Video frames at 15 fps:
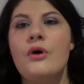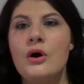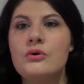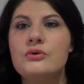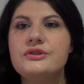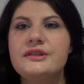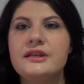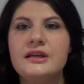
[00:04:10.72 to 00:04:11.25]

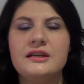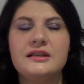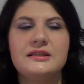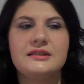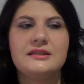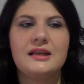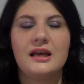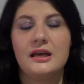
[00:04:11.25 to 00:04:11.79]

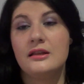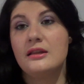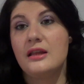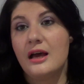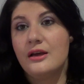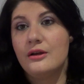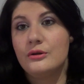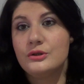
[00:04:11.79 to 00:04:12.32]
roses, and
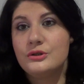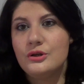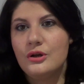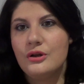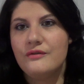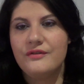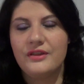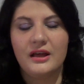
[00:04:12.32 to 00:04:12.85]
I also
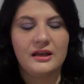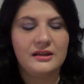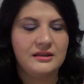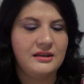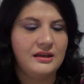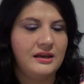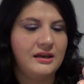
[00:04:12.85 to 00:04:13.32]
love that,